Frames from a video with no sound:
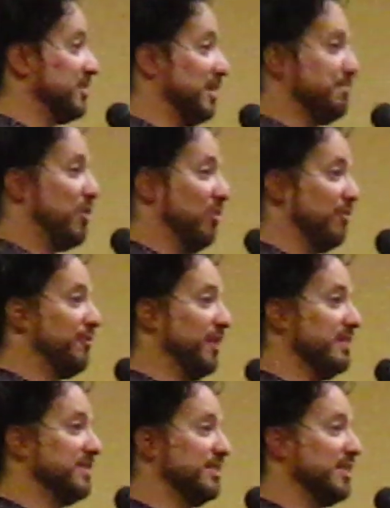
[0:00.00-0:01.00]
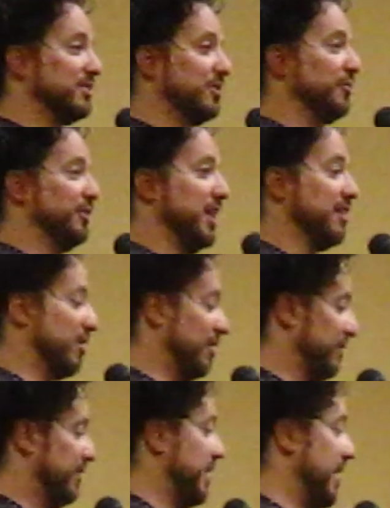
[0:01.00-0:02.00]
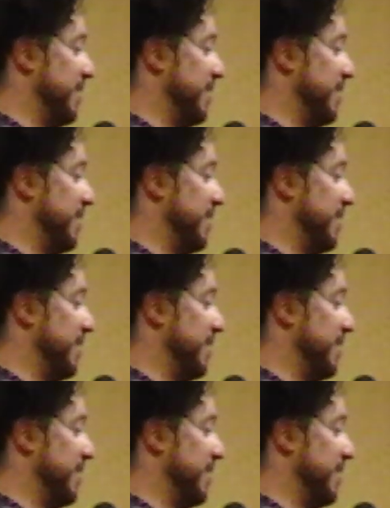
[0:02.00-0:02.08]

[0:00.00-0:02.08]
that Paul Francis has created of the